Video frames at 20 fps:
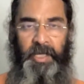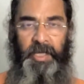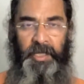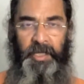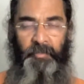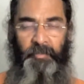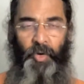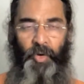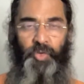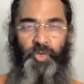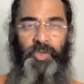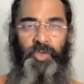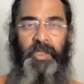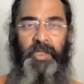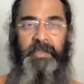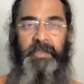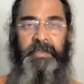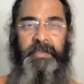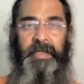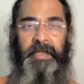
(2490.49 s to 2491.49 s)

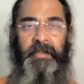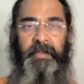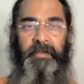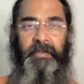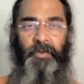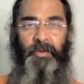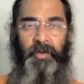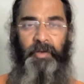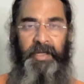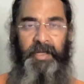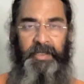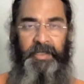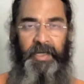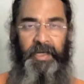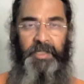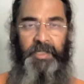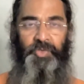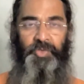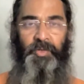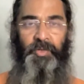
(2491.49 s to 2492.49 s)
emotional seat, your
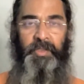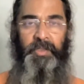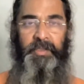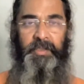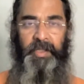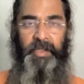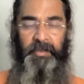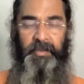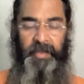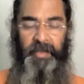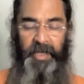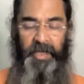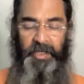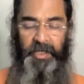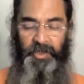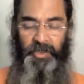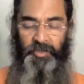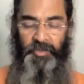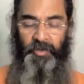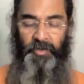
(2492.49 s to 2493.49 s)
intellectual seat, then
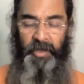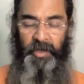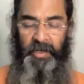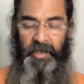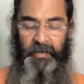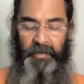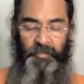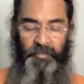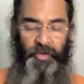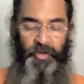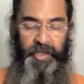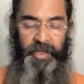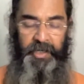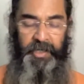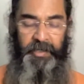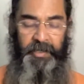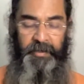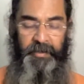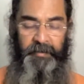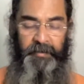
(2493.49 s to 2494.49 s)
you are
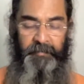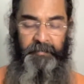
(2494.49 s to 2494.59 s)
liberated.